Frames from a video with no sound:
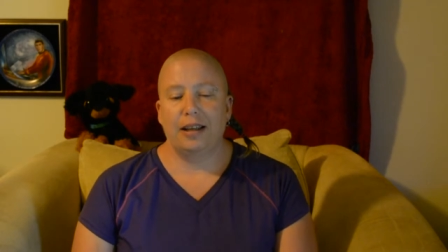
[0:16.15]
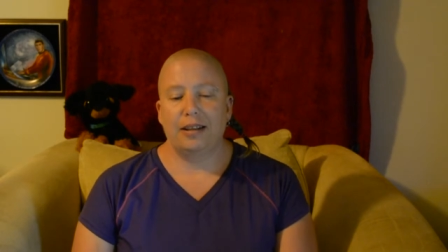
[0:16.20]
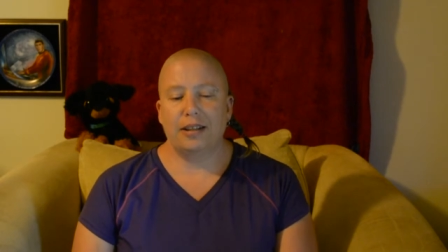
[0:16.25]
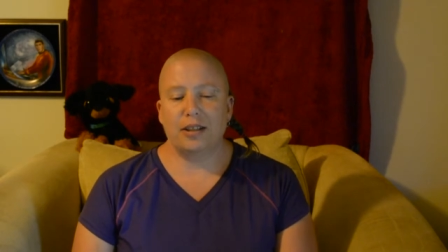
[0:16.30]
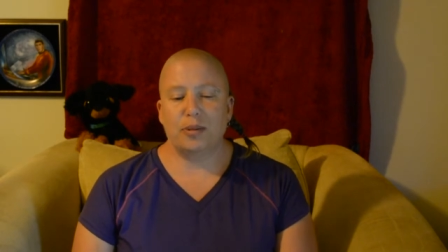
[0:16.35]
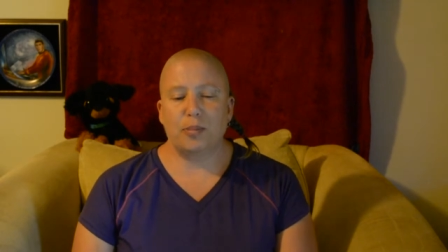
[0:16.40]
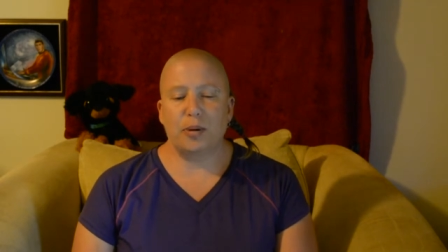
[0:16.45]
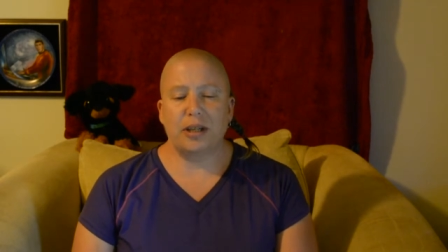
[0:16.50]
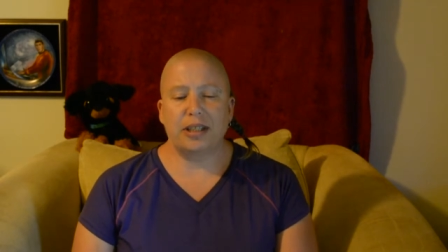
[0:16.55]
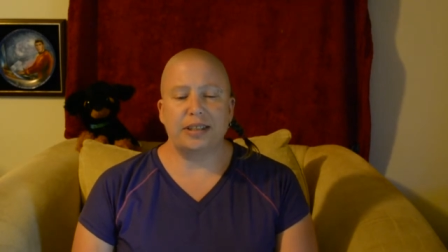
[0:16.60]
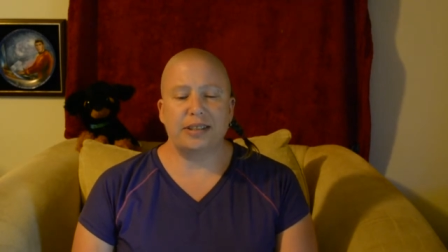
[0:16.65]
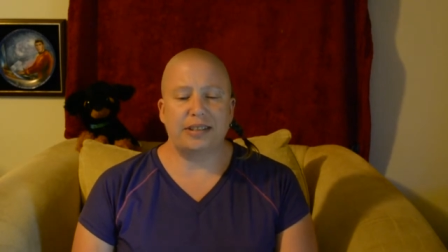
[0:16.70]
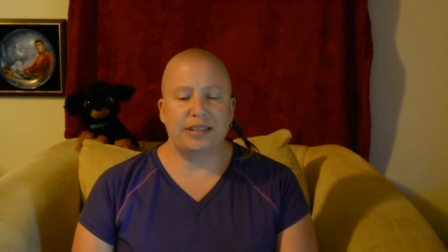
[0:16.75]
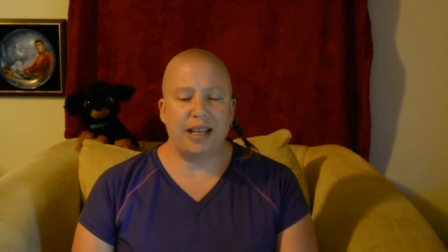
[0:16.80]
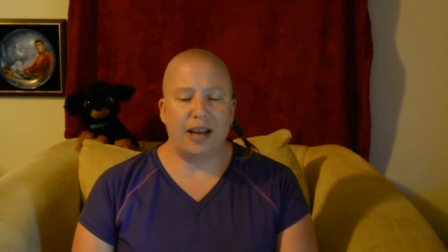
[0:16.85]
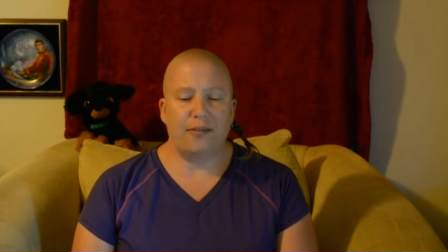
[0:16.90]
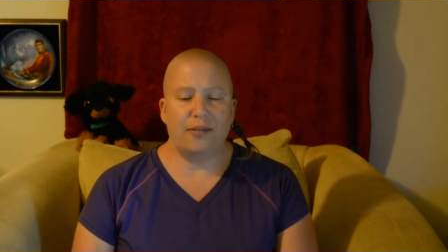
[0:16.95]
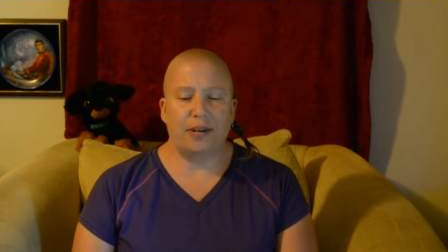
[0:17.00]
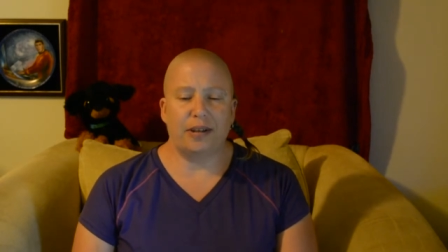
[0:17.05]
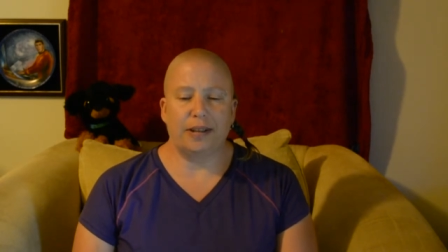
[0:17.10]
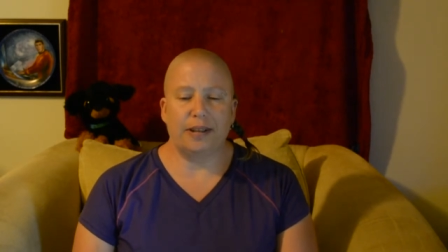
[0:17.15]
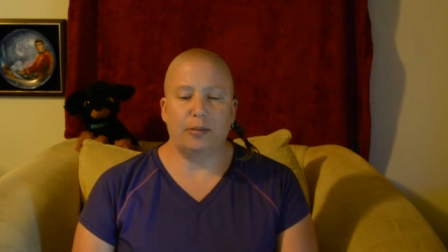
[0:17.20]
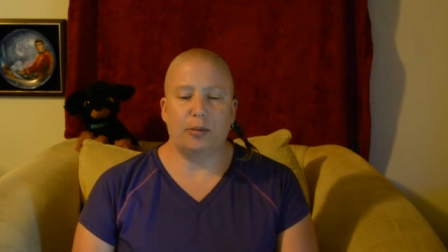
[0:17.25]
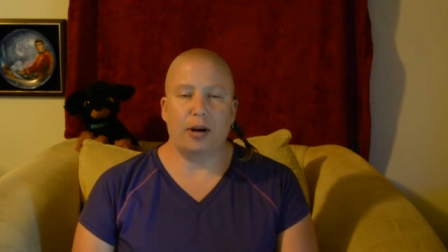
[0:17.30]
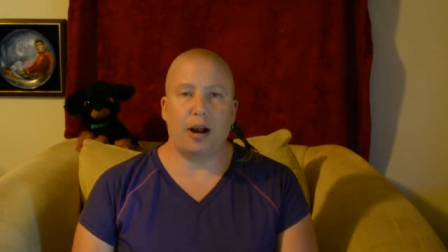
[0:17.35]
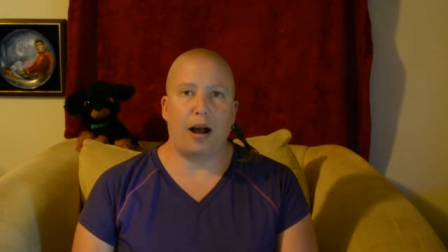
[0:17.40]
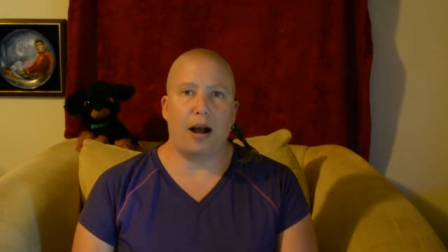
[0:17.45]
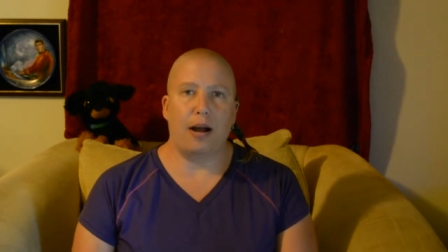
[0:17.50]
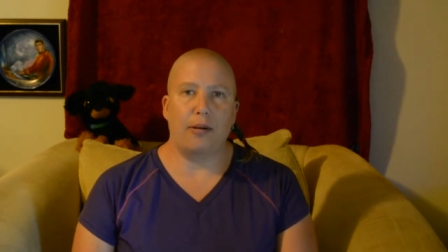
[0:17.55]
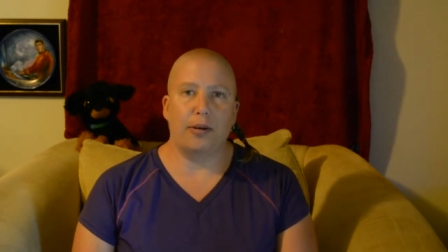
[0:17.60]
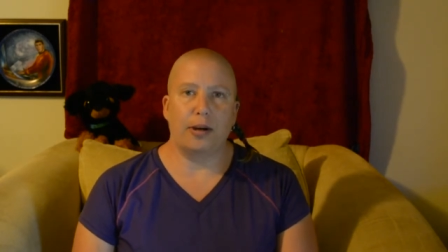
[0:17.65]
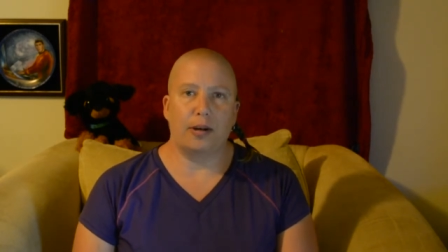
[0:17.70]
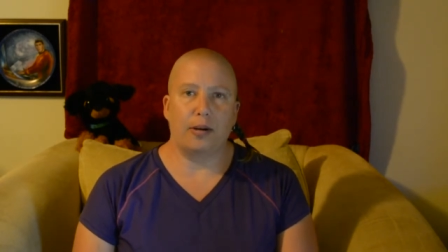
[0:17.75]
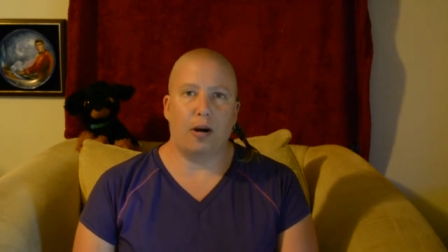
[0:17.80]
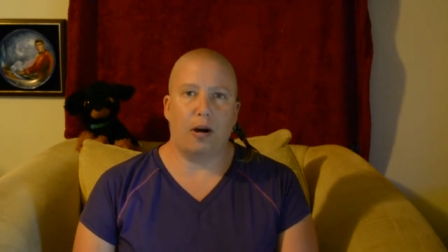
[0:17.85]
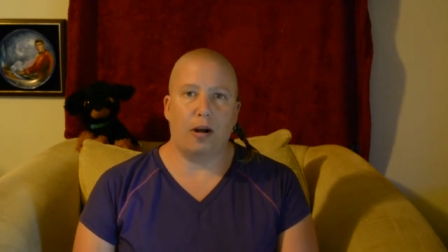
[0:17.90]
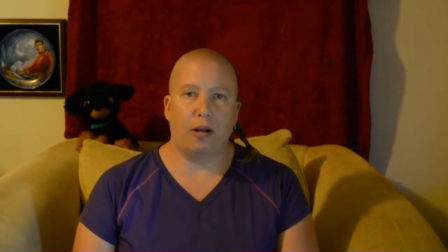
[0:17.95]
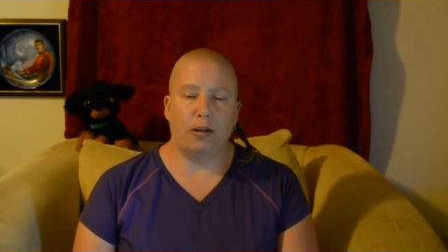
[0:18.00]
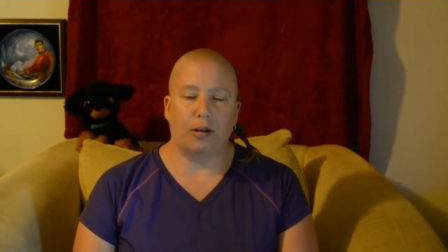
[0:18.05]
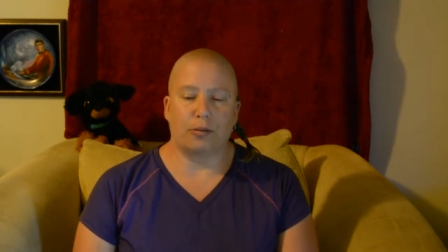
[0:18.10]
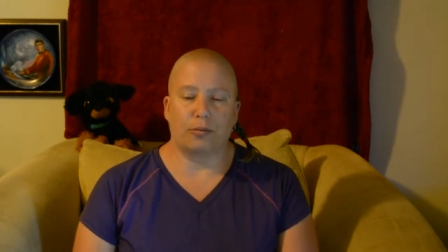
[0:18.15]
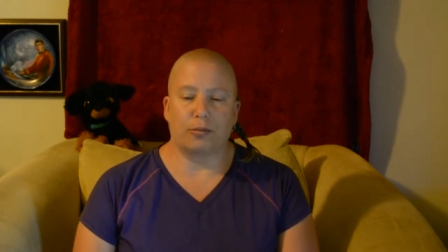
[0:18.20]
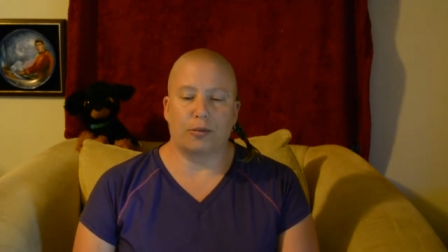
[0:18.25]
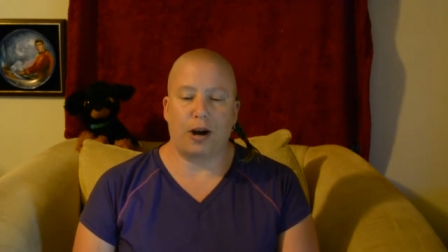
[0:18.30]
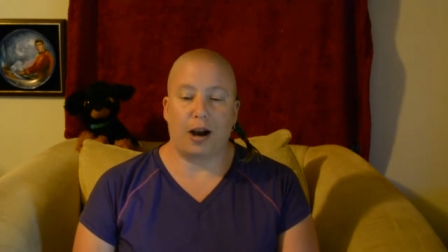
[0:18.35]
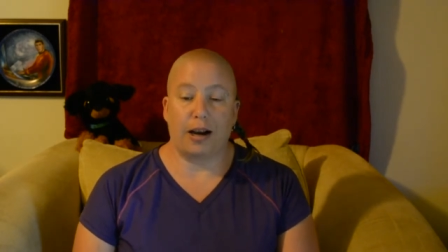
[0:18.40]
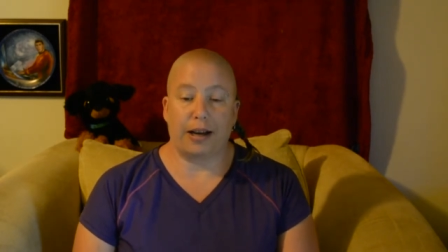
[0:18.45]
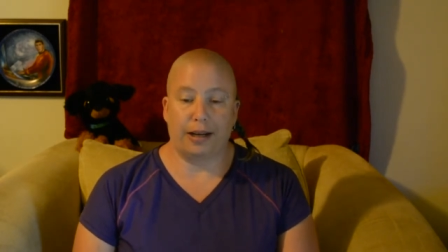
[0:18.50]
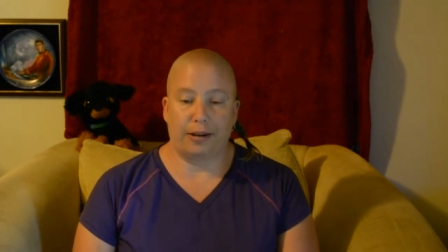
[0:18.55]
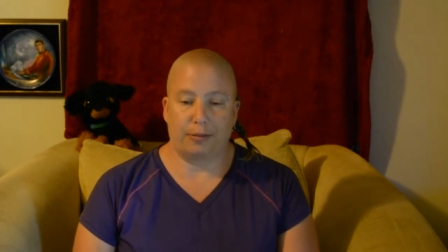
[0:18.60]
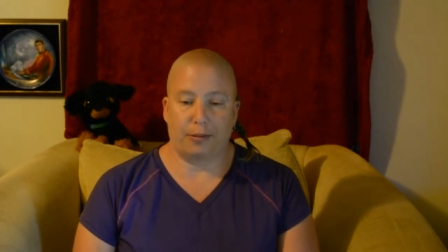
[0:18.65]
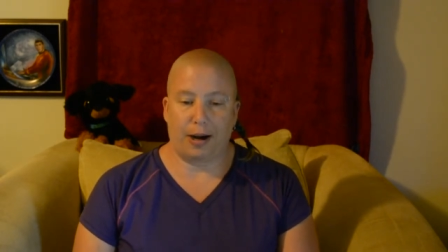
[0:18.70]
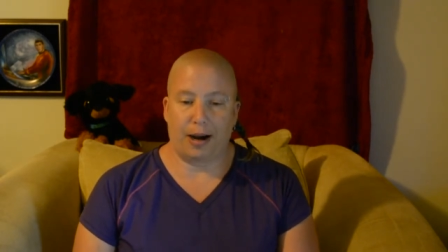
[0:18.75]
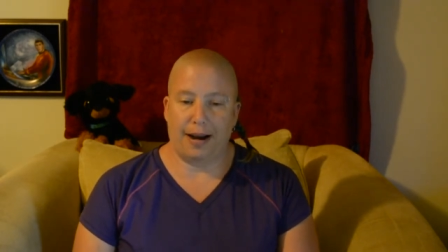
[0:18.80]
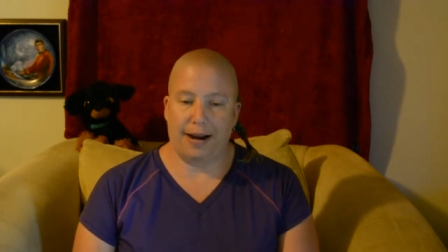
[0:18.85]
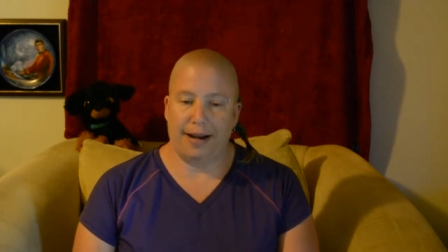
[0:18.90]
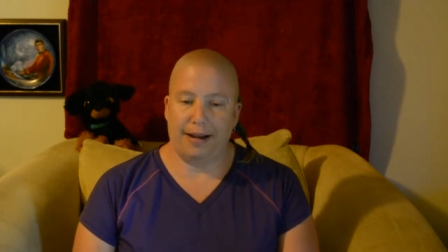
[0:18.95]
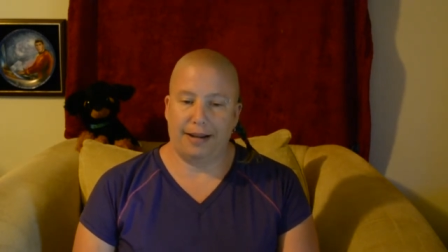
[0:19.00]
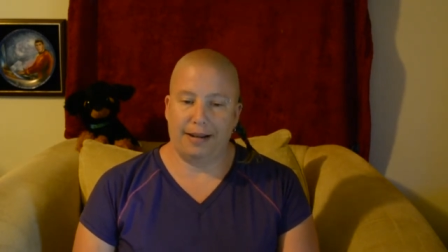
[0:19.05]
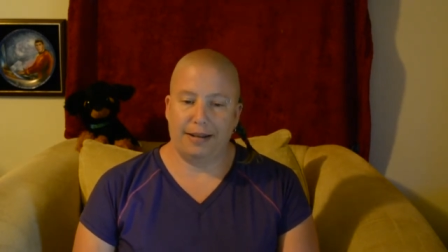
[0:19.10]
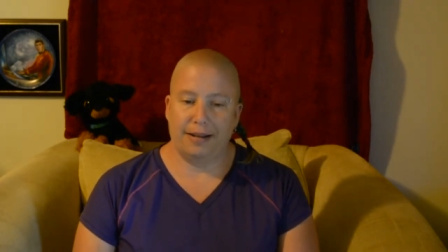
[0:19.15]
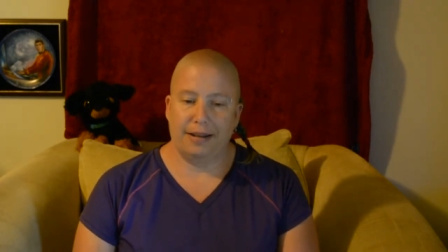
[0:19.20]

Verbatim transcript: This book is definitely what I would call a rocket ride.